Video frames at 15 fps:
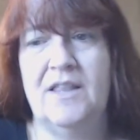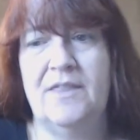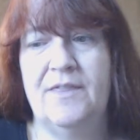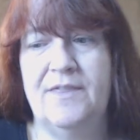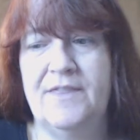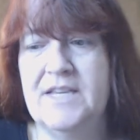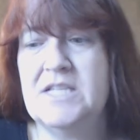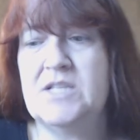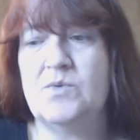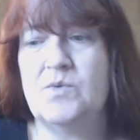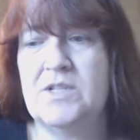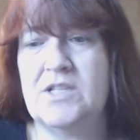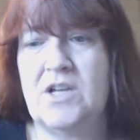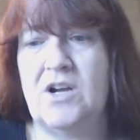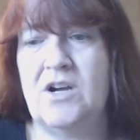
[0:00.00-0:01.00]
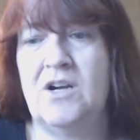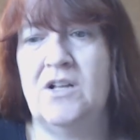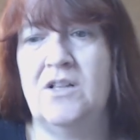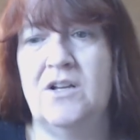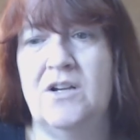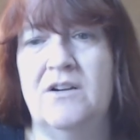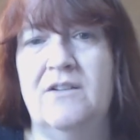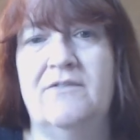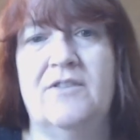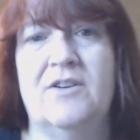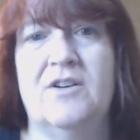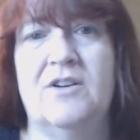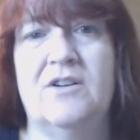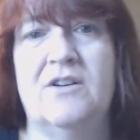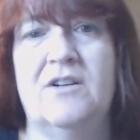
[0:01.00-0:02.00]
This was all
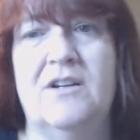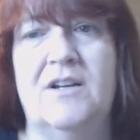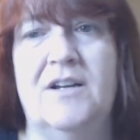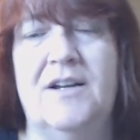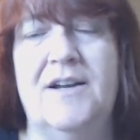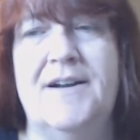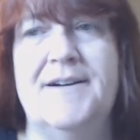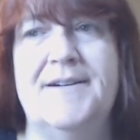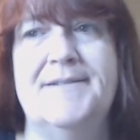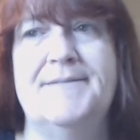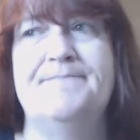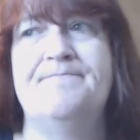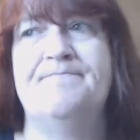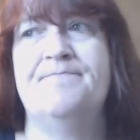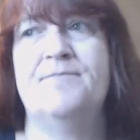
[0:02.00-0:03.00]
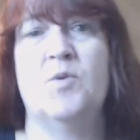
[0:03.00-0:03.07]
over um,